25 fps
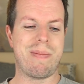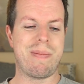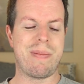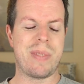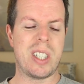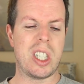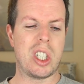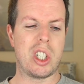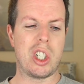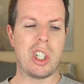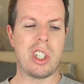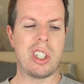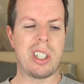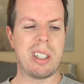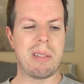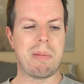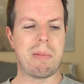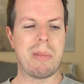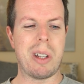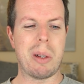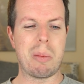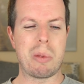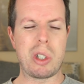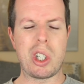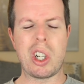it's just I
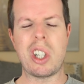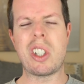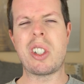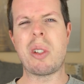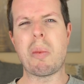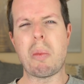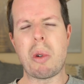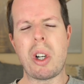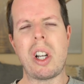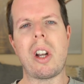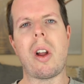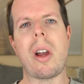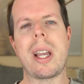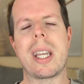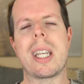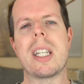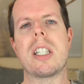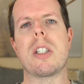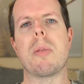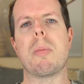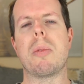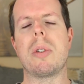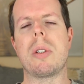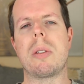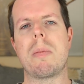just would like it
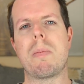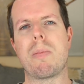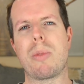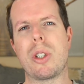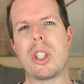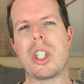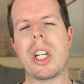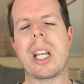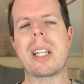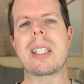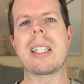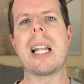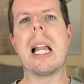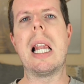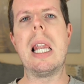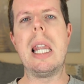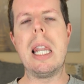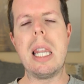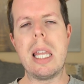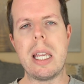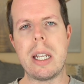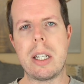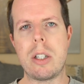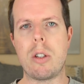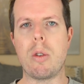to project a
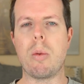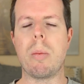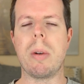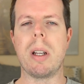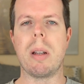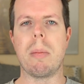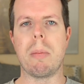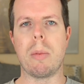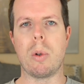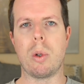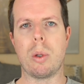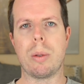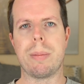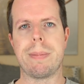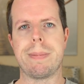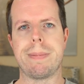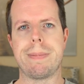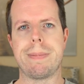little bit more.